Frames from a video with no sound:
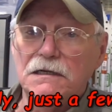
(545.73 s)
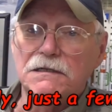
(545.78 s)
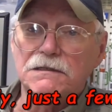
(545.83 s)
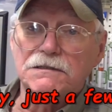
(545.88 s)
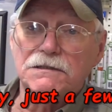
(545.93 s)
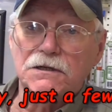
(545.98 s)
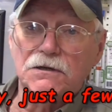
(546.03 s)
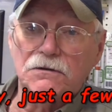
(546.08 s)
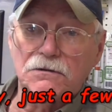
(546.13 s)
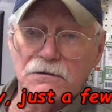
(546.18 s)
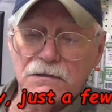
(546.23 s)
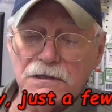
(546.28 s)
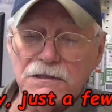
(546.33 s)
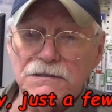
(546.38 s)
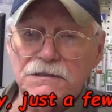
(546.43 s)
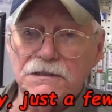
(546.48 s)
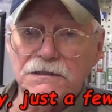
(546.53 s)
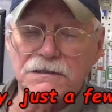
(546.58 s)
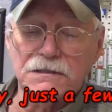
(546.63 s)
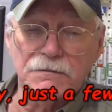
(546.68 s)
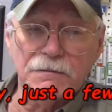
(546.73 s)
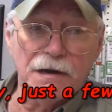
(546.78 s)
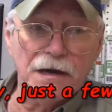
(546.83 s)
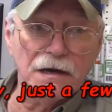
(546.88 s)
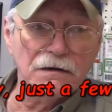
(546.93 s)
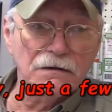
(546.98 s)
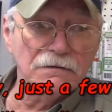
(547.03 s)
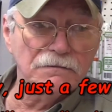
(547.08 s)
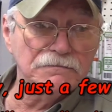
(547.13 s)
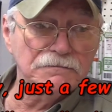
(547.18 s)
So it's just a
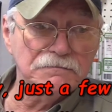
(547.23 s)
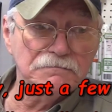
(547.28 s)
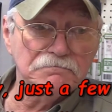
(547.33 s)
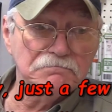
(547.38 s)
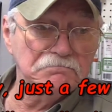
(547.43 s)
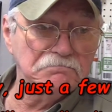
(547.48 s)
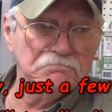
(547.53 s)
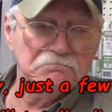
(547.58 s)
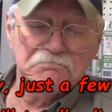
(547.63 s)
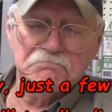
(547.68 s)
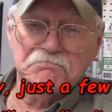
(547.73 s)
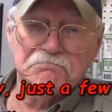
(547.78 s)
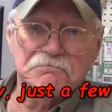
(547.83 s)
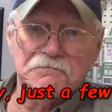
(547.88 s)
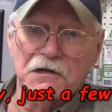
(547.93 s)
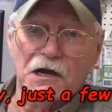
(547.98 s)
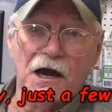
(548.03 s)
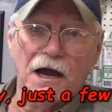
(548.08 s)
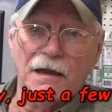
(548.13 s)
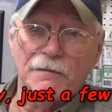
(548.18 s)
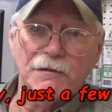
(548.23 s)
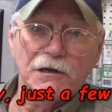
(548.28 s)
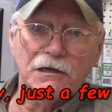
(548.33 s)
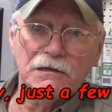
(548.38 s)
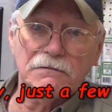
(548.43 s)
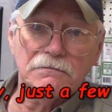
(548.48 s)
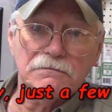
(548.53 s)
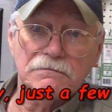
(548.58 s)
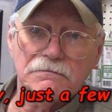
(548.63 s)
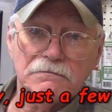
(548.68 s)
matter of
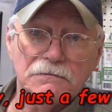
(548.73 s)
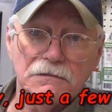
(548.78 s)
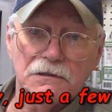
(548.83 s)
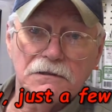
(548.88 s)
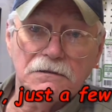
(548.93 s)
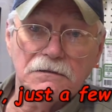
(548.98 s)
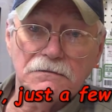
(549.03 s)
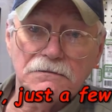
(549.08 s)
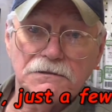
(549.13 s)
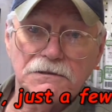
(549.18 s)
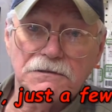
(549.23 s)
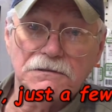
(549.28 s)
timing, you know,